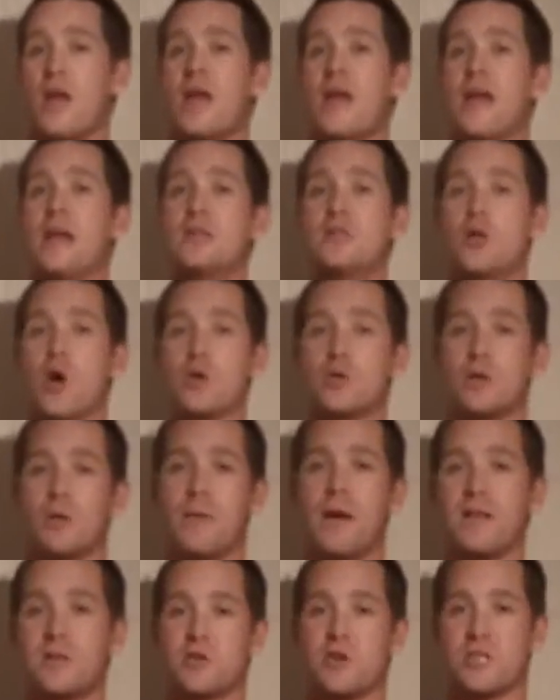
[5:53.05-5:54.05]
and show some
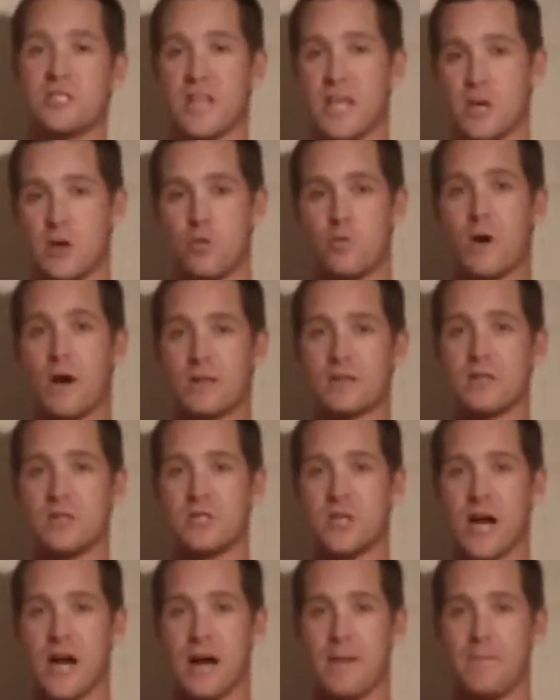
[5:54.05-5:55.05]
interest that you want the
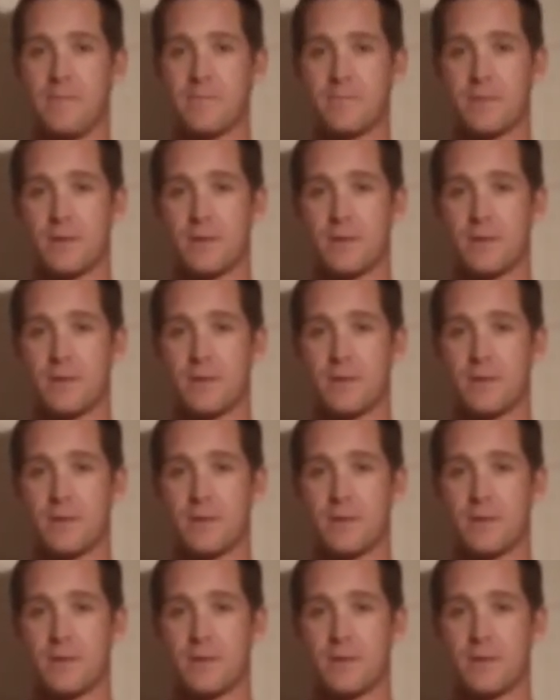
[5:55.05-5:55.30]
job.